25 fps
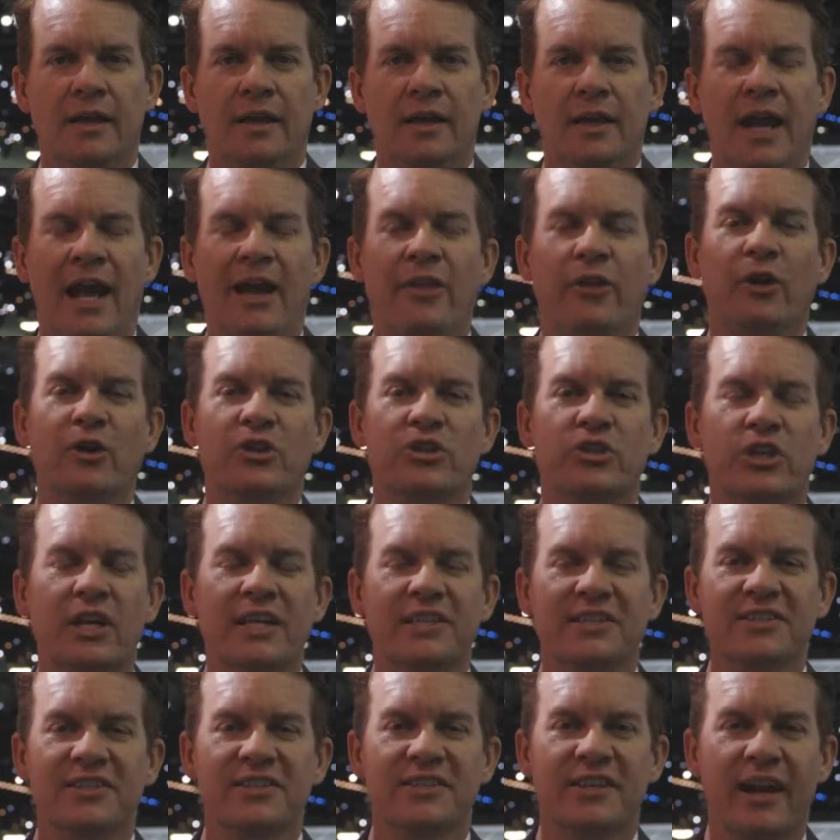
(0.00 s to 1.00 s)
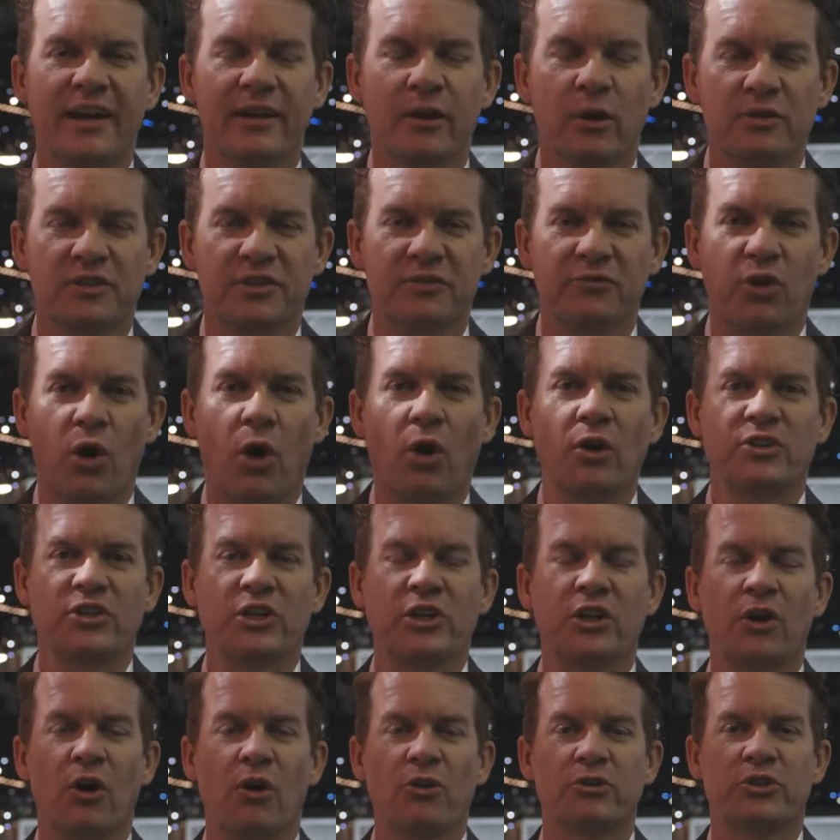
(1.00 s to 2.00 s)
Hey there, it's Jason Stein, host of Cars
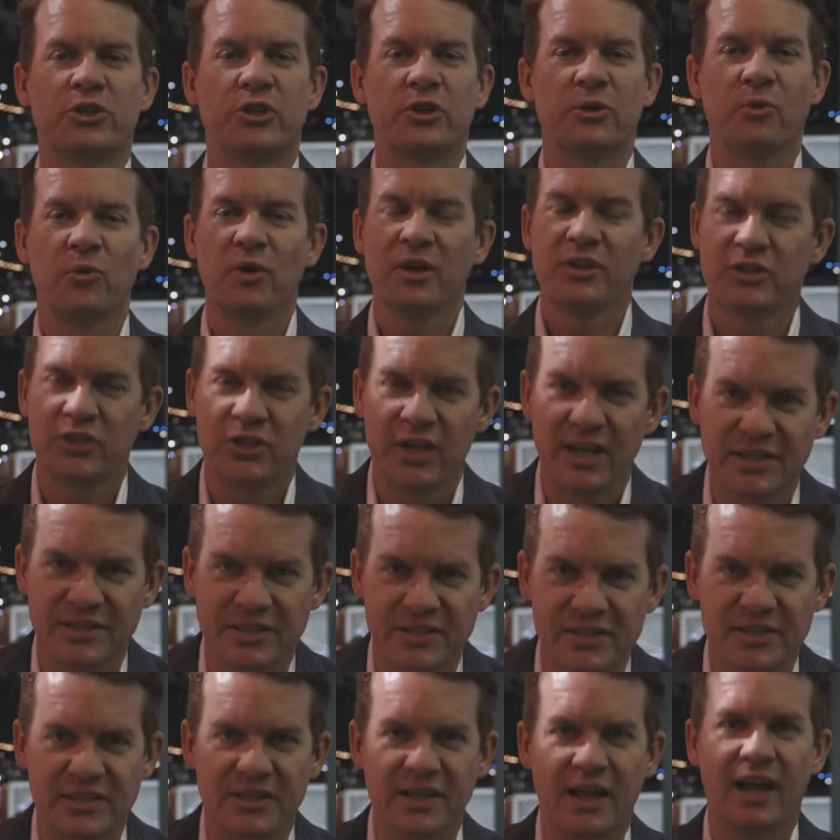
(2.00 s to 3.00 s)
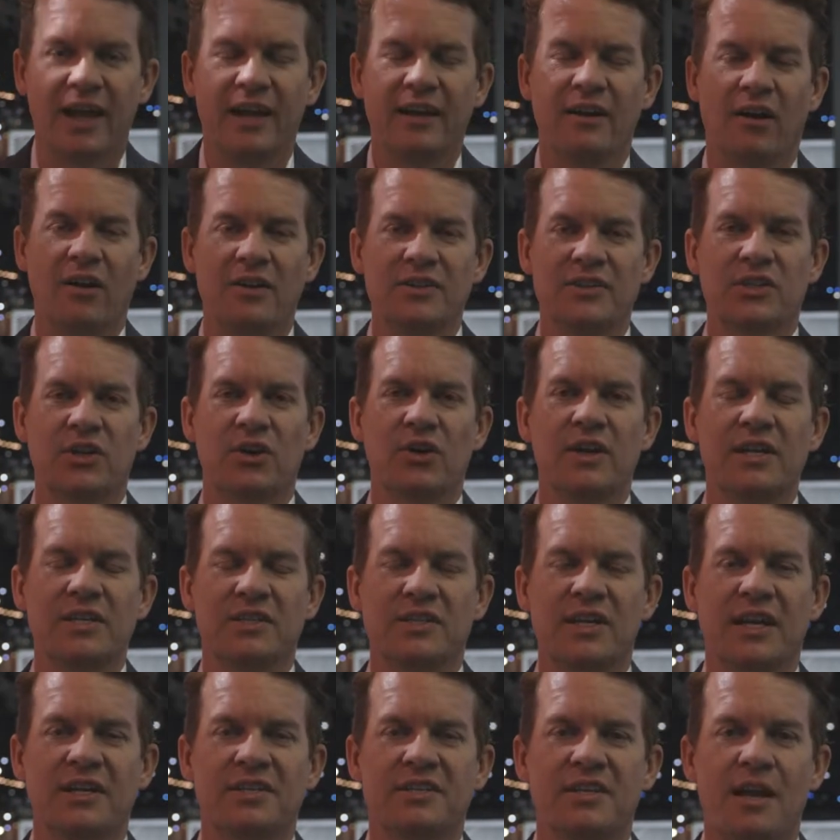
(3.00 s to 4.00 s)
and Culture with Jason Stein on Sirius
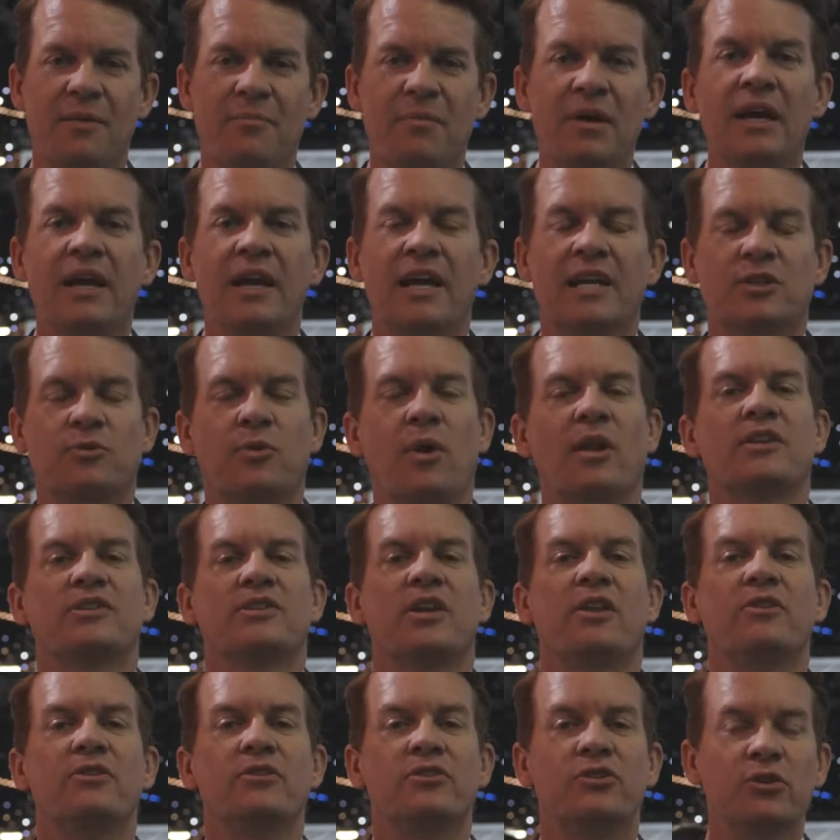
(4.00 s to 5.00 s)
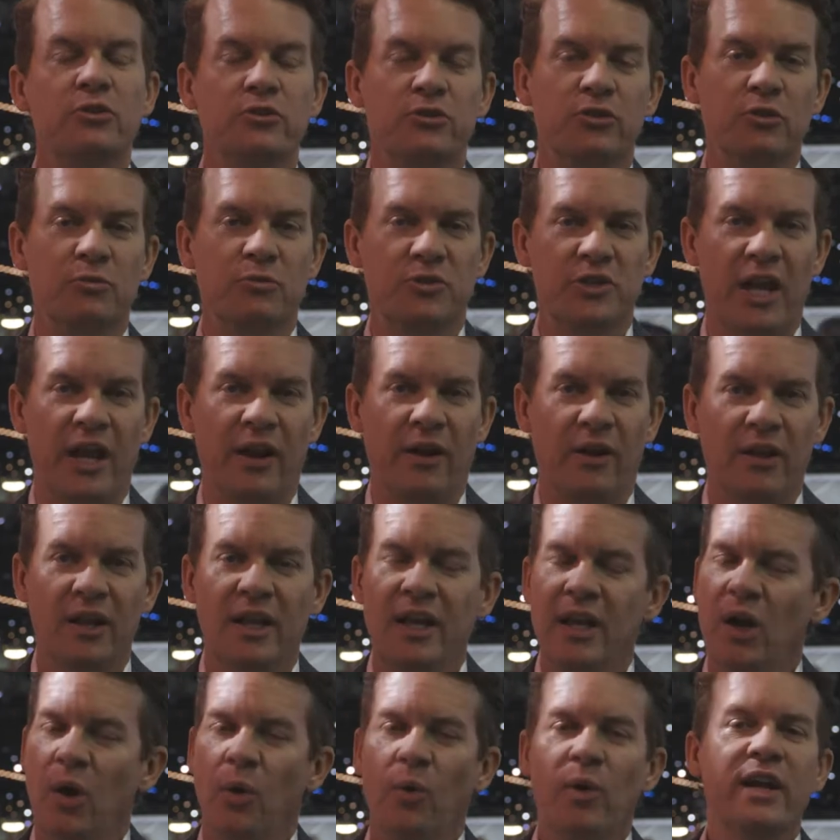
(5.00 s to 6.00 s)
XM, as well as on this YouTube channel.
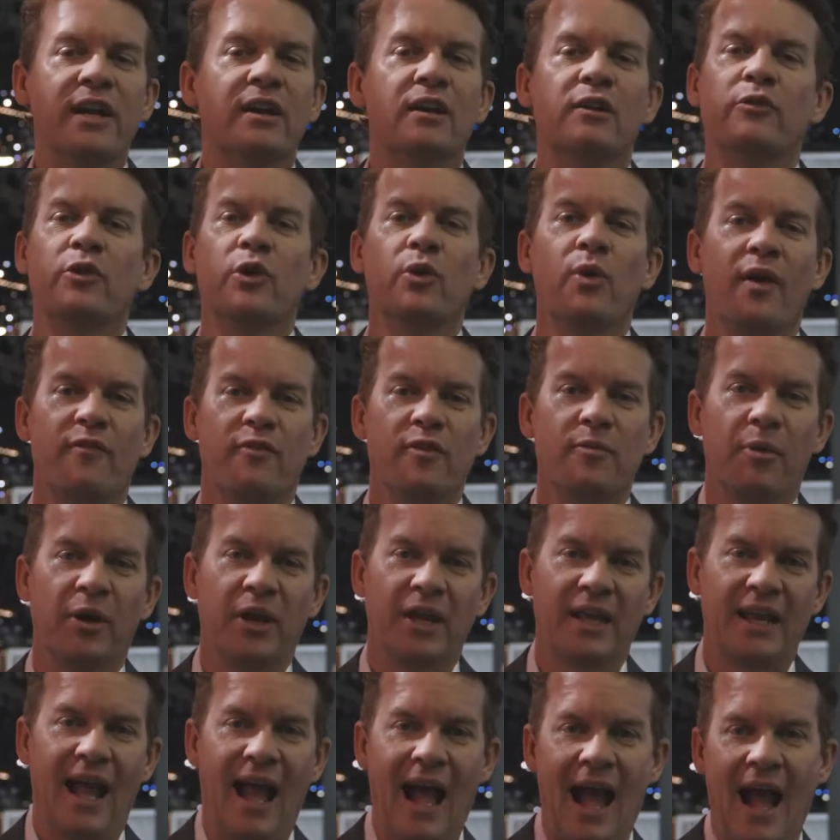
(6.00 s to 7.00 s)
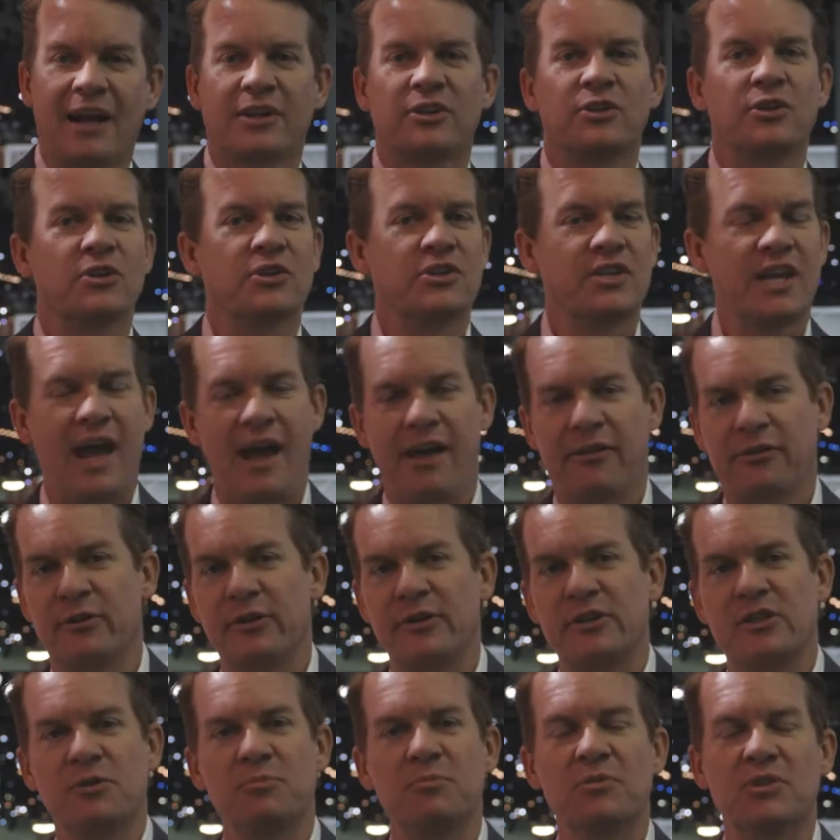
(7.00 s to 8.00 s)
We interview everybody, actors,
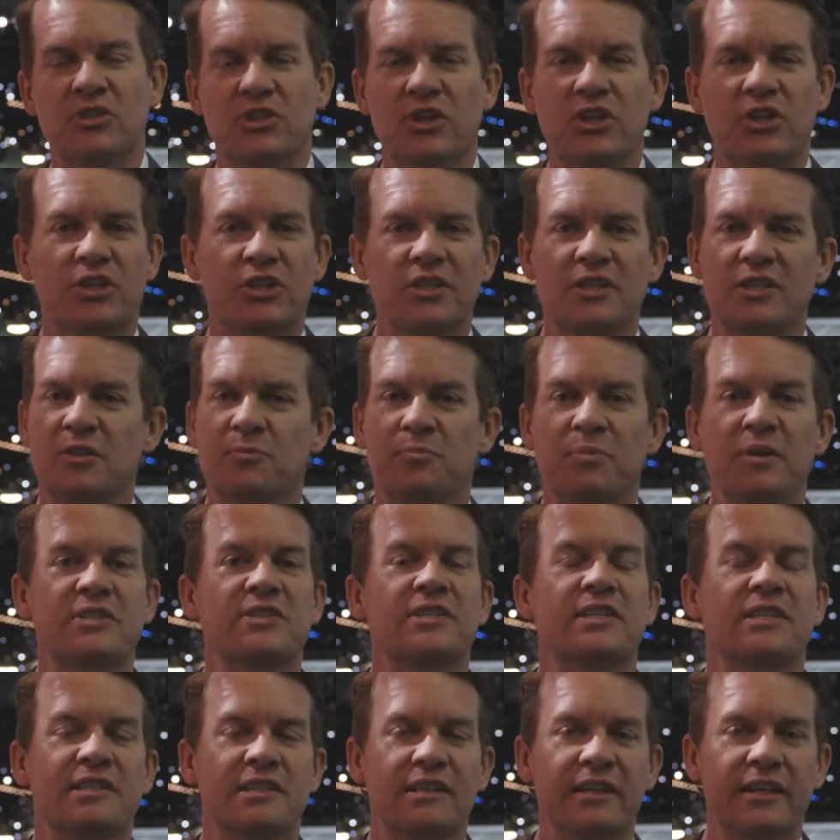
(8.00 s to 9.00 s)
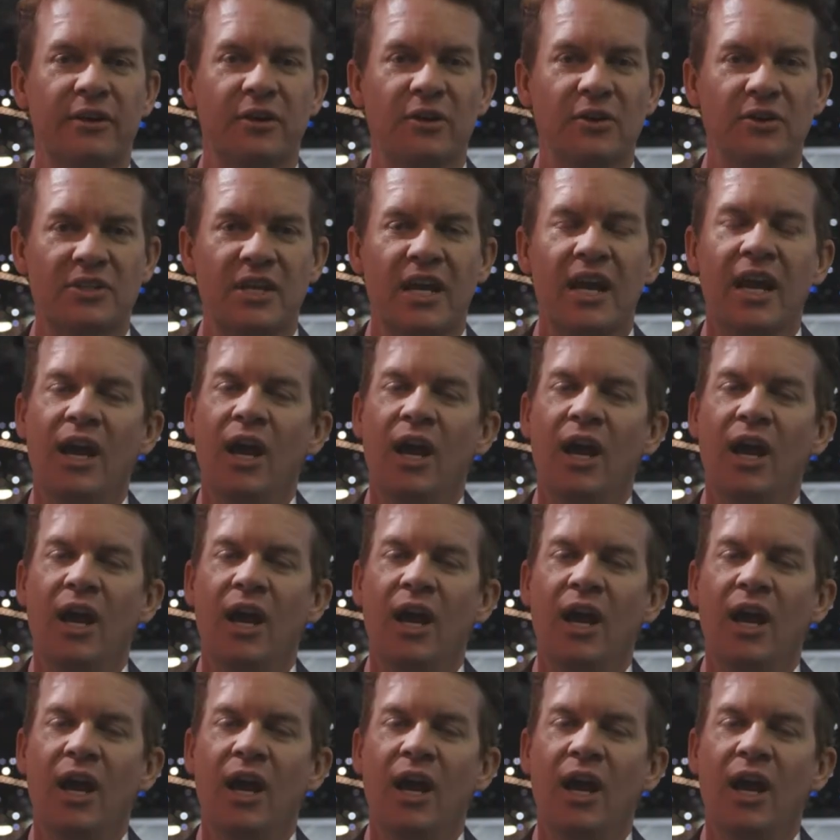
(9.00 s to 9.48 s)
athletes, musicians, business leaders.